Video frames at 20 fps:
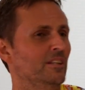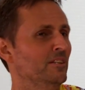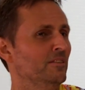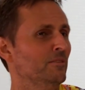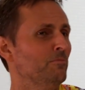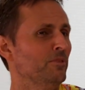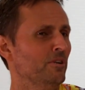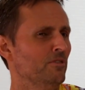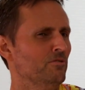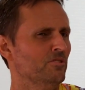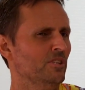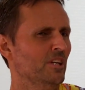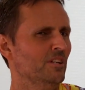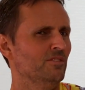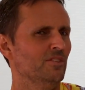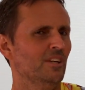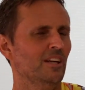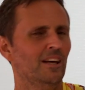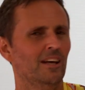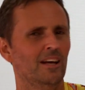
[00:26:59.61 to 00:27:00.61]
in the mm-hmm.
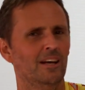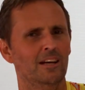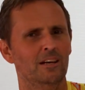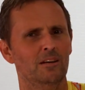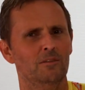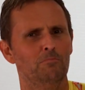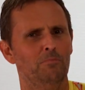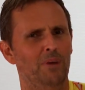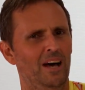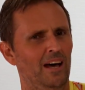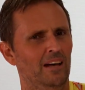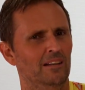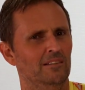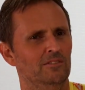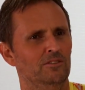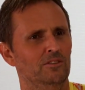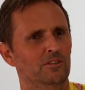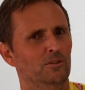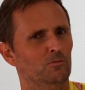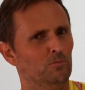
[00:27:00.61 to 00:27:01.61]
process, but
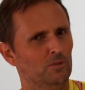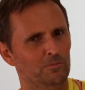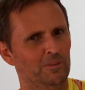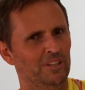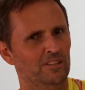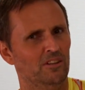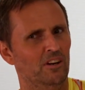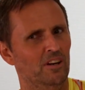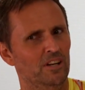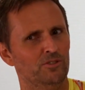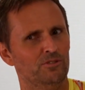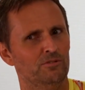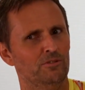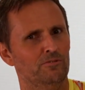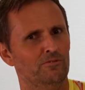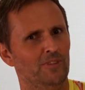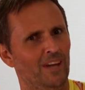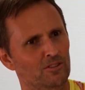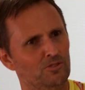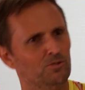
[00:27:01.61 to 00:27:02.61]
you know, it would have been nicer
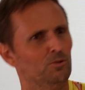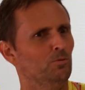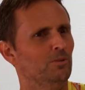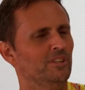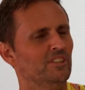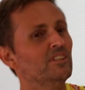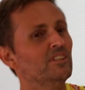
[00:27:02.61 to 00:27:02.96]
if that's all we